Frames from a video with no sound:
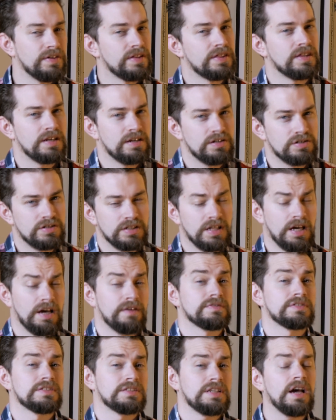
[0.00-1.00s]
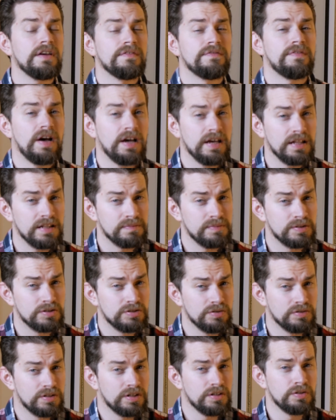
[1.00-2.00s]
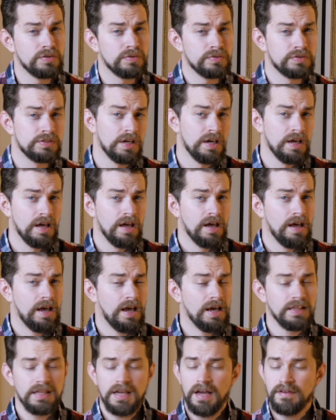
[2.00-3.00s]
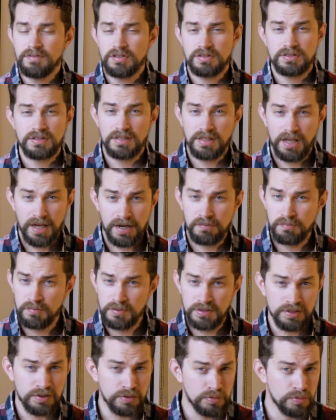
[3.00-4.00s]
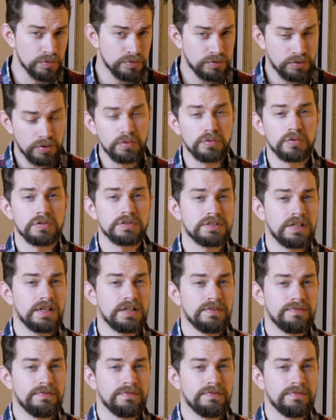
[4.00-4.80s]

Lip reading: 5th edition. They have sci-fi elements you can use, and they have just a lot of really cool tools that